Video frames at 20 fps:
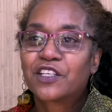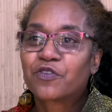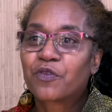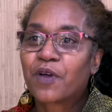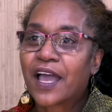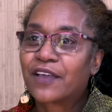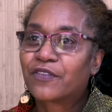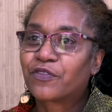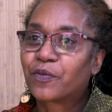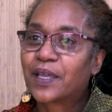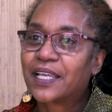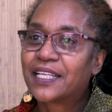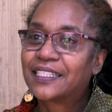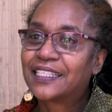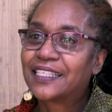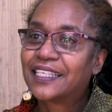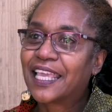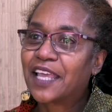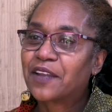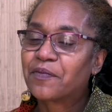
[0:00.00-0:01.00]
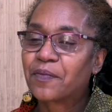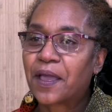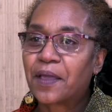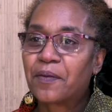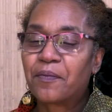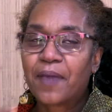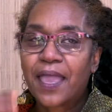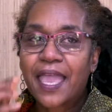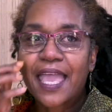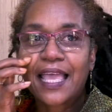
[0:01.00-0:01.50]
driveway to get my
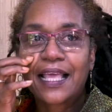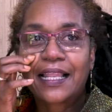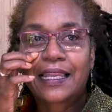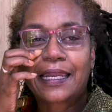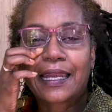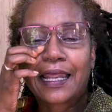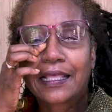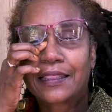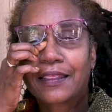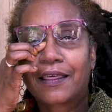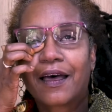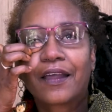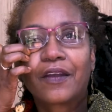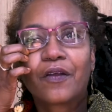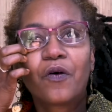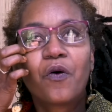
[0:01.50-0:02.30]
mail, and I thought,